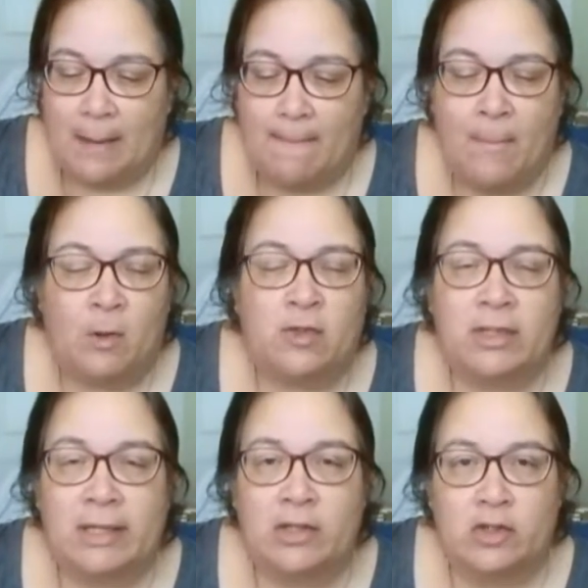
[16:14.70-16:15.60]

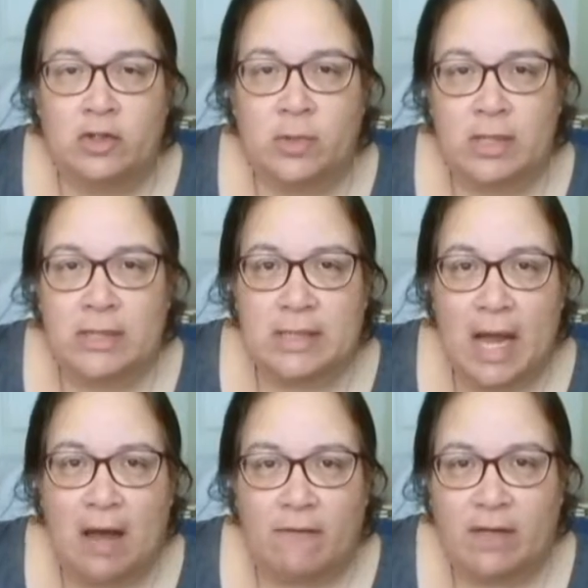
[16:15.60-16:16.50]
Most industries
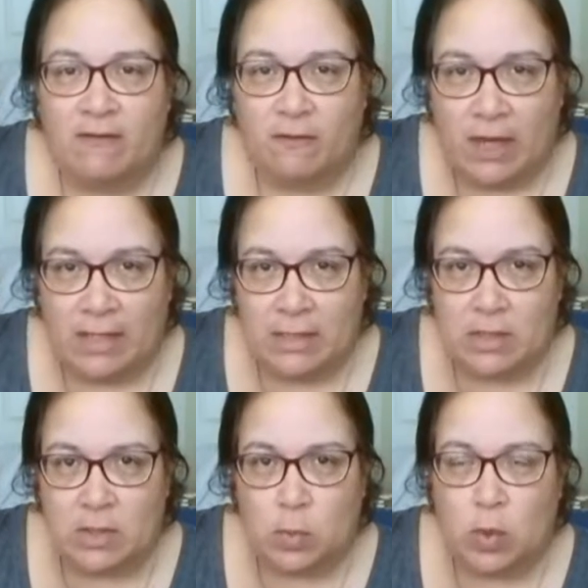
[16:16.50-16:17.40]
have
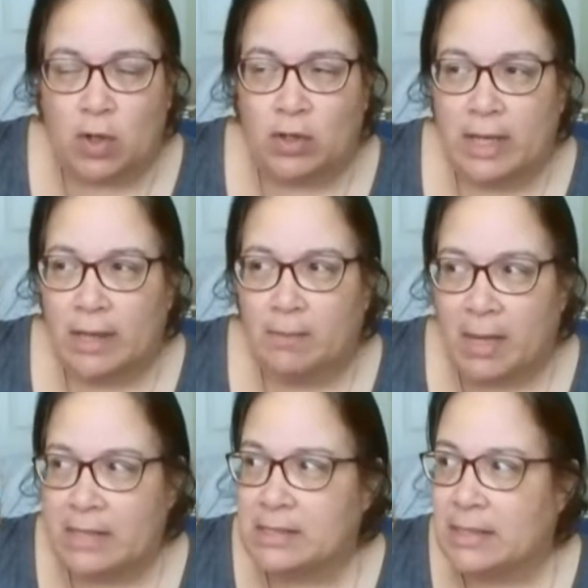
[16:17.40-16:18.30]
events where they
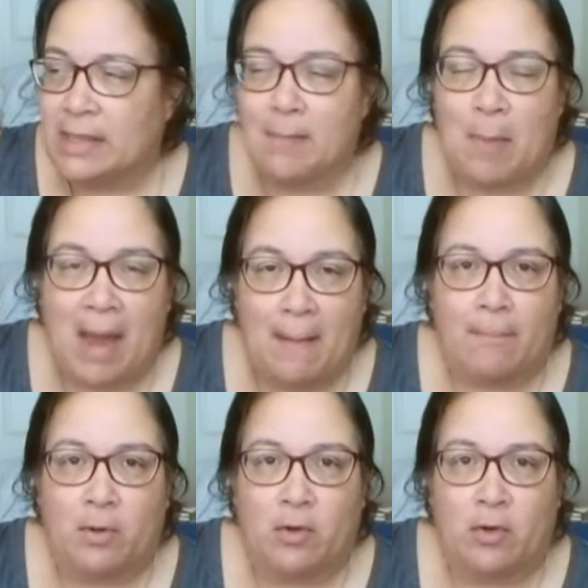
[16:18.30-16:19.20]
basically
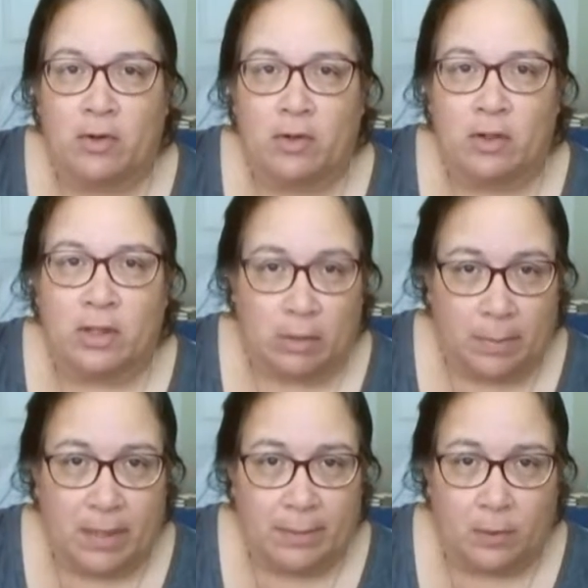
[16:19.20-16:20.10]
pamper their
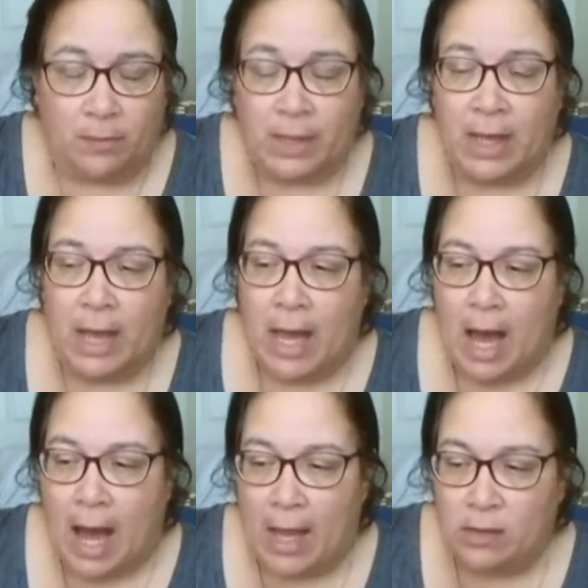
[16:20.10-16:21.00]
people.
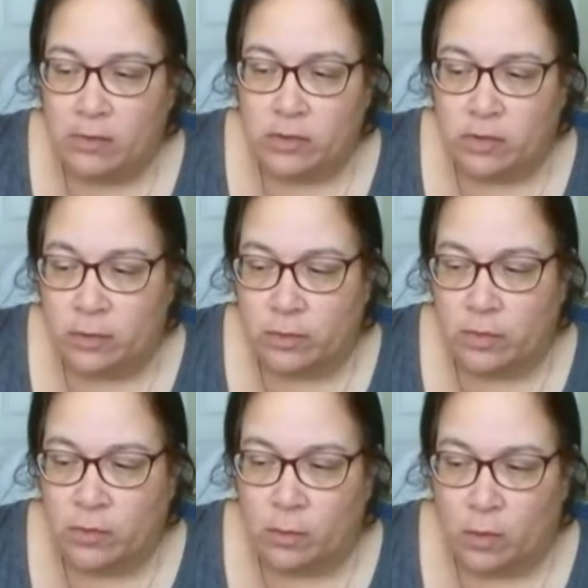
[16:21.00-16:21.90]
I used
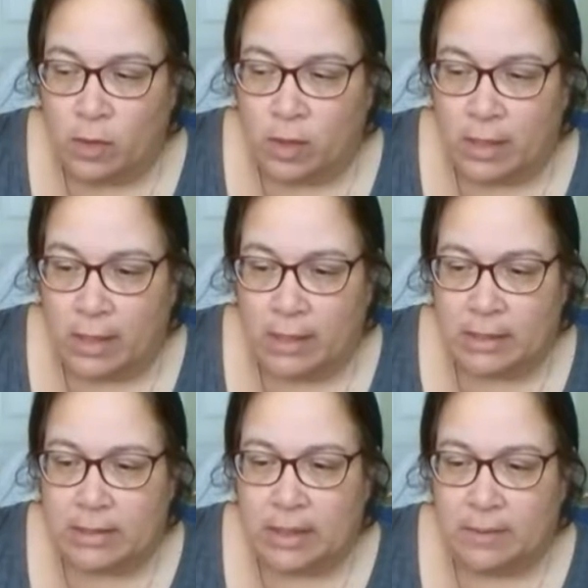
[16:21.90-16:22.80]
to work in
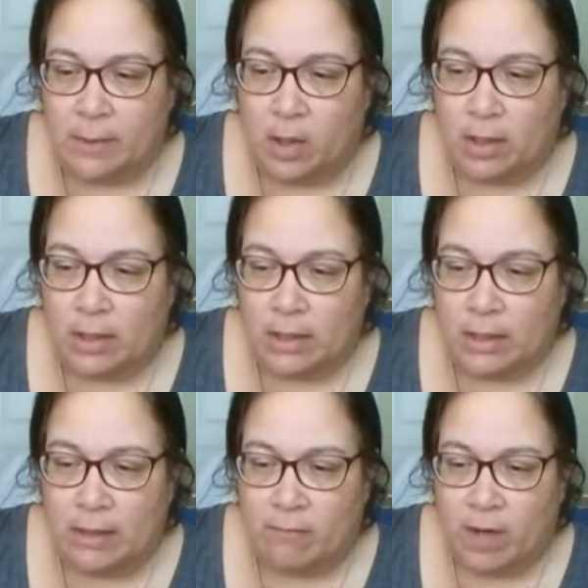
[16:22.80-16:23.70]
a
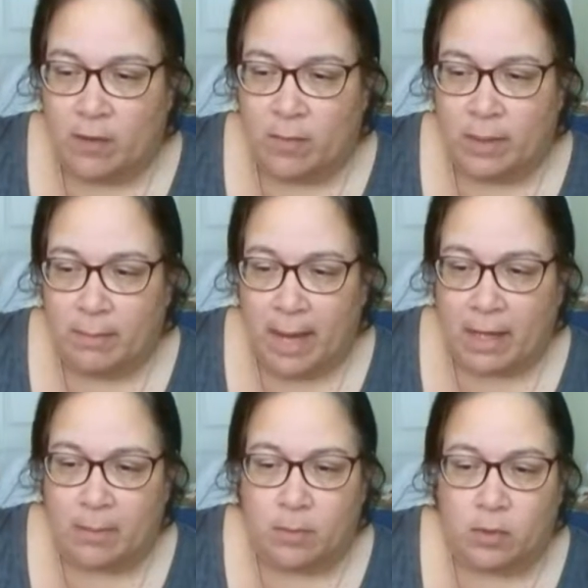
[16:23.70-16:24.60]
telemarketing environment
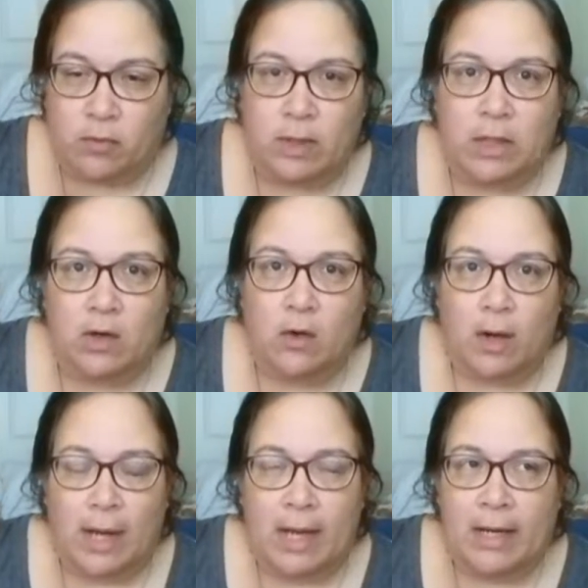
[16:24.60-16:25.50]
back in Puerto
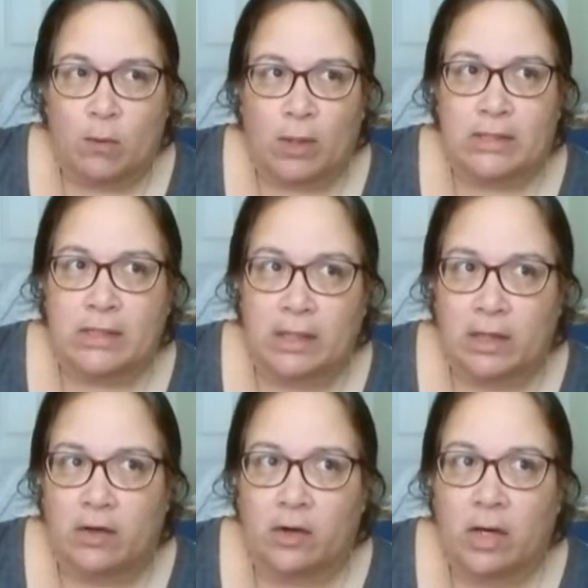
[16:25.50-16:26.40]
Rico, and once a
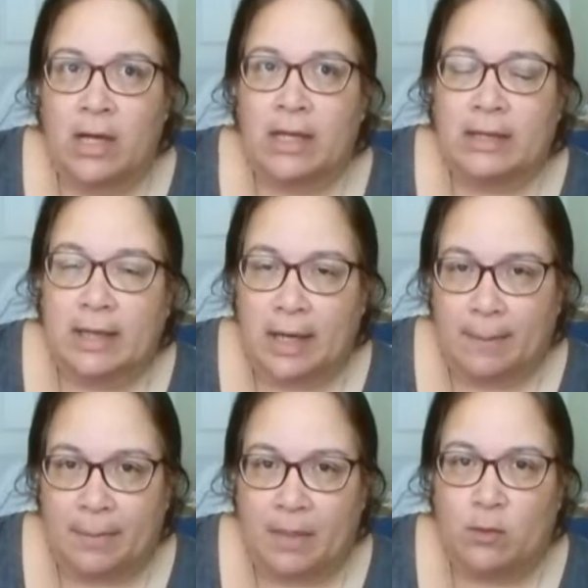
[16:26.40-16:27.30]
year, the
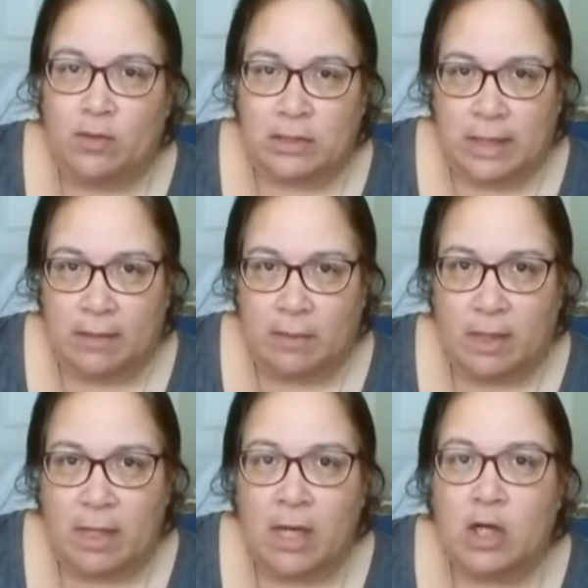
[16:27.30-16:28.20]
company would send
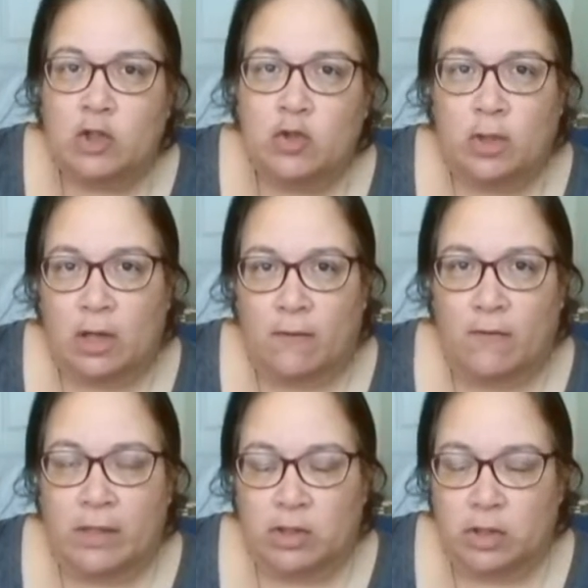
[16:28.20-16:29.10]
me to the
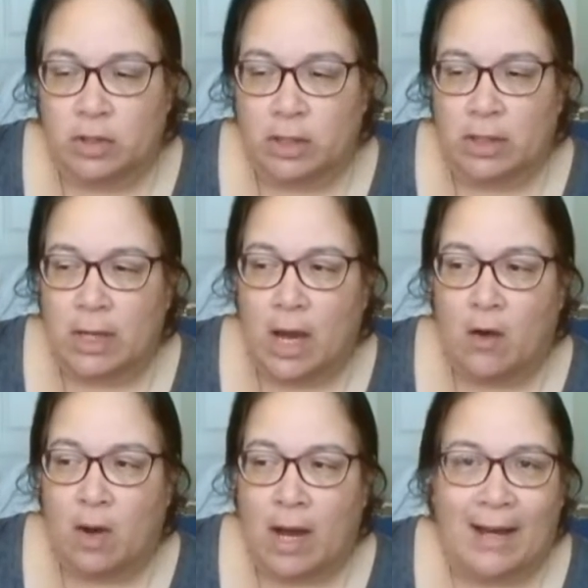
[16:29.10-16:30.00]
convention.
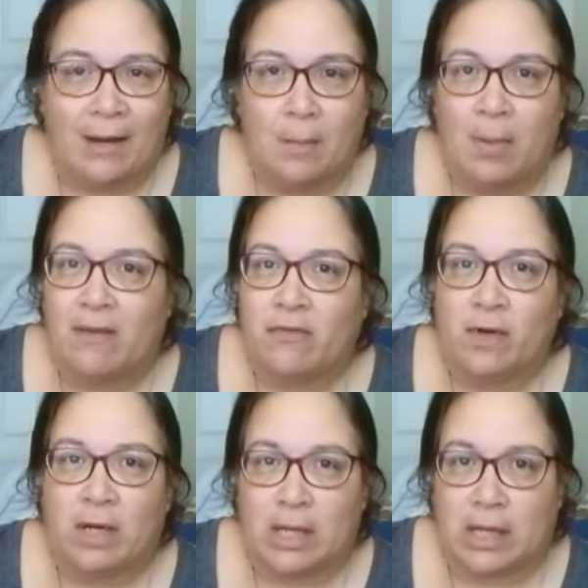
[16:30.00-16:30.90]
Now, I didn't pay
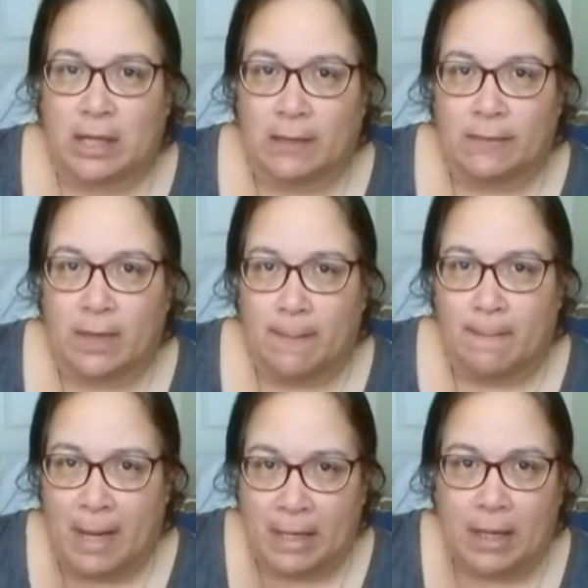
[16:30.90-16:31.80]
for anything.
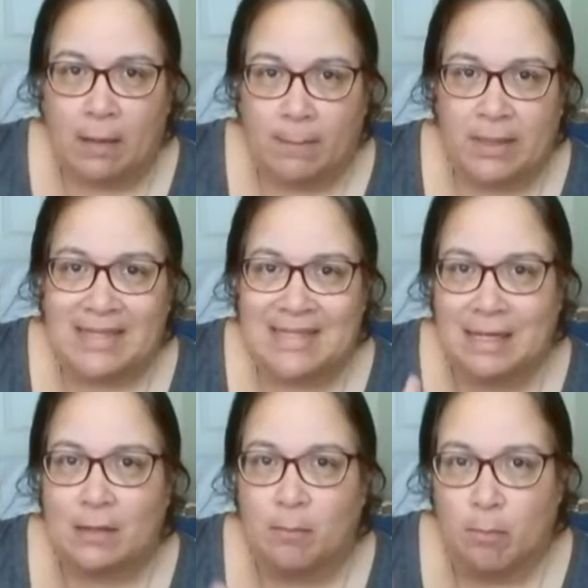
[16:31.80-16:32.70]
My company
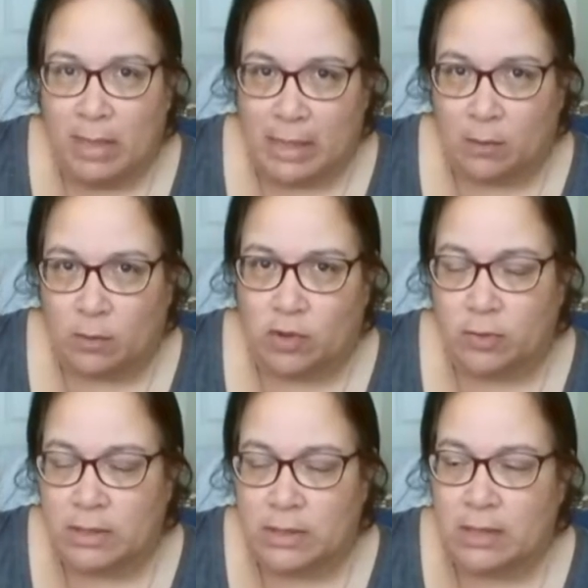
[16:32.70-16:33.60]
sent me,
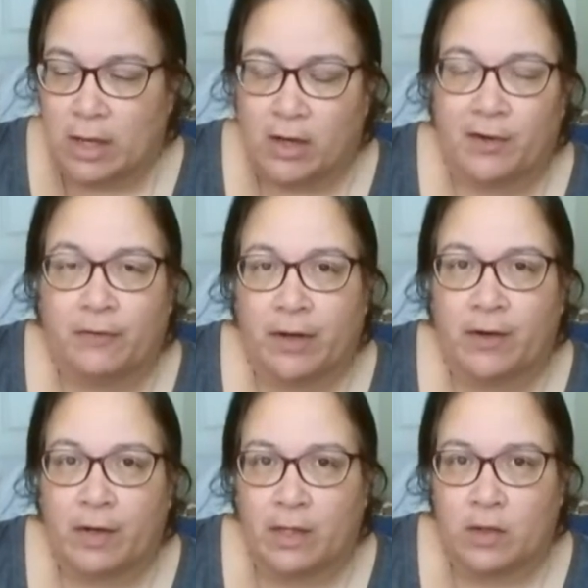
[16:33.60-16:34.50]
which means the
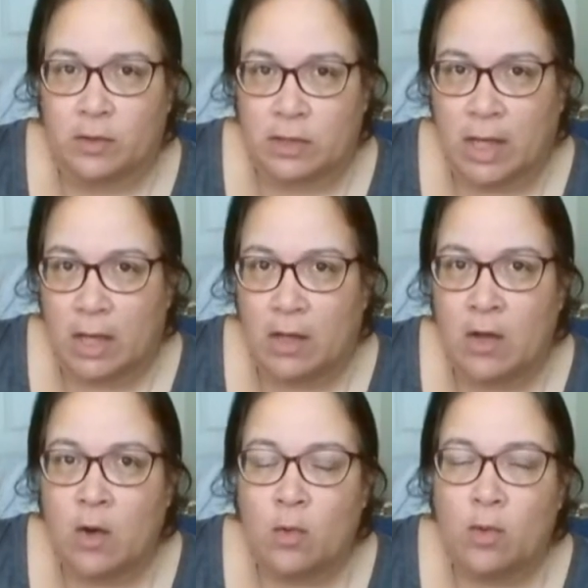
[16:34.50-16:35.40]
airfare and the
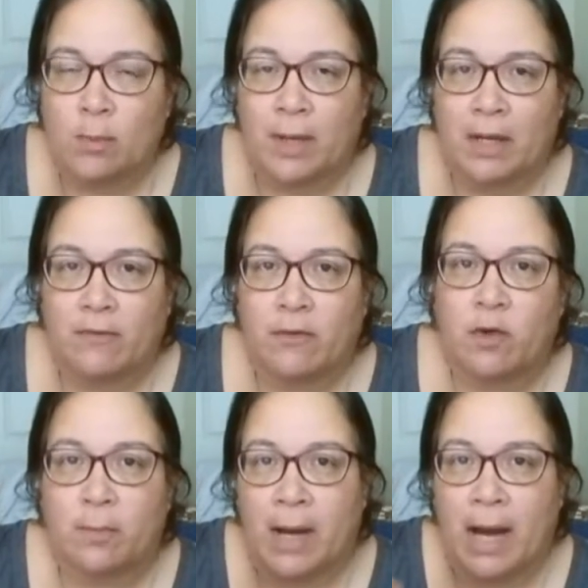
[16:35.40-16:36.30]
hotel were paid
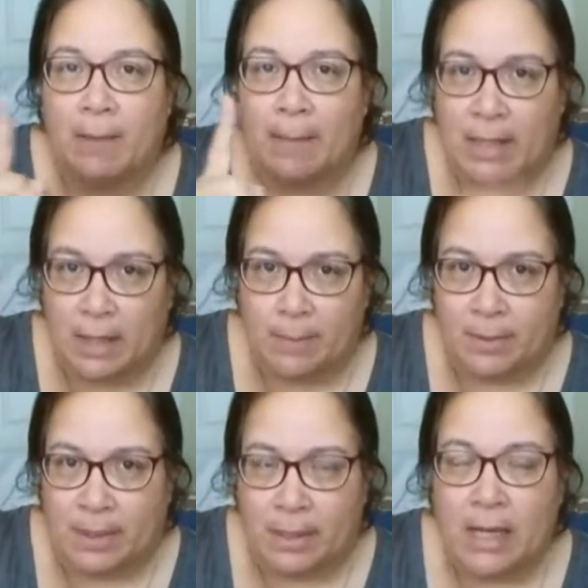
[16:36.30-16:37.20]
for by my
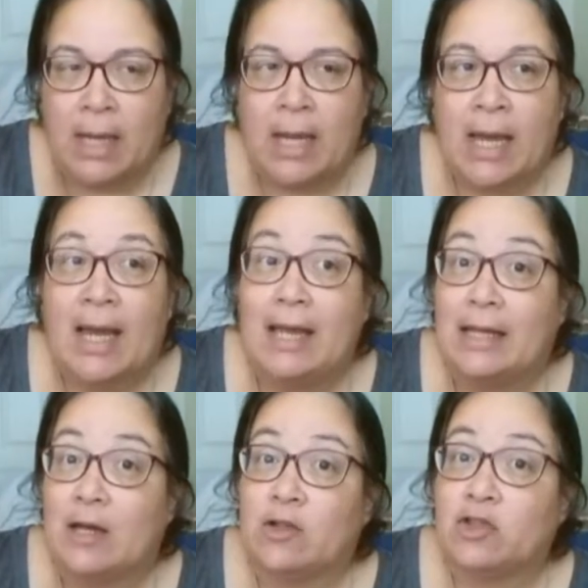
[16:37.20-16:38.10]
company.
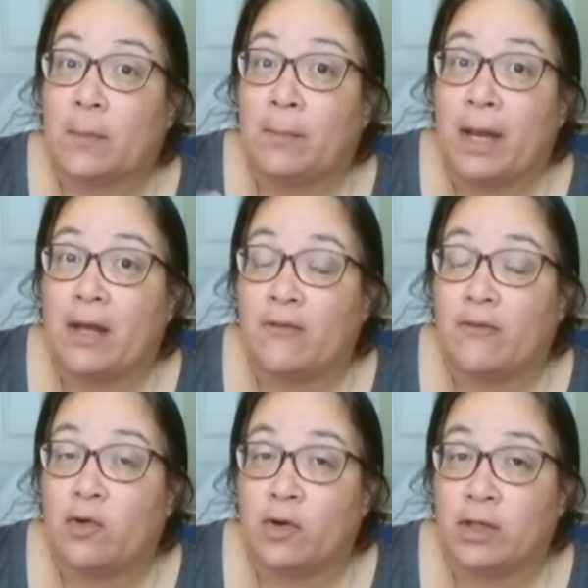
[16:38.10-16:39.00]
And they also paid
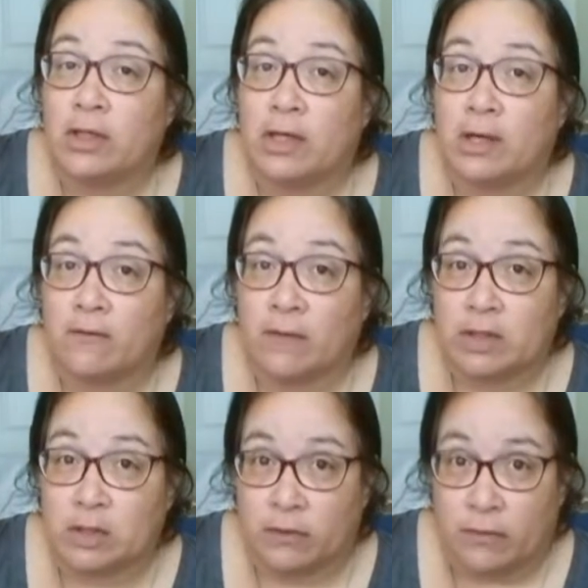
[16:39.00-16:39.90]
for the
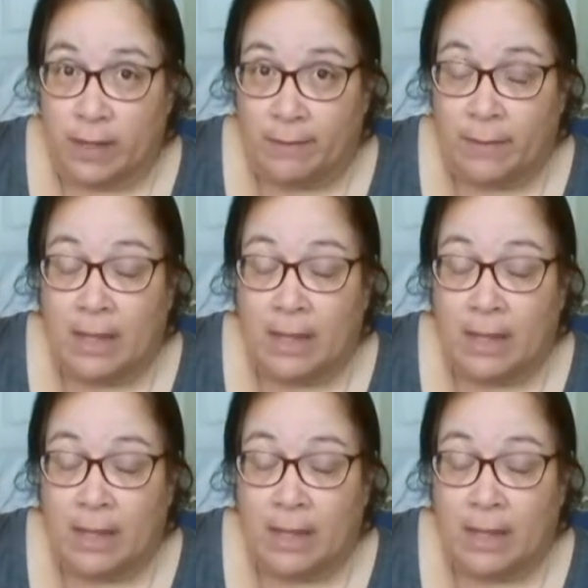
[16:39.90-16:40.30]
convention fee.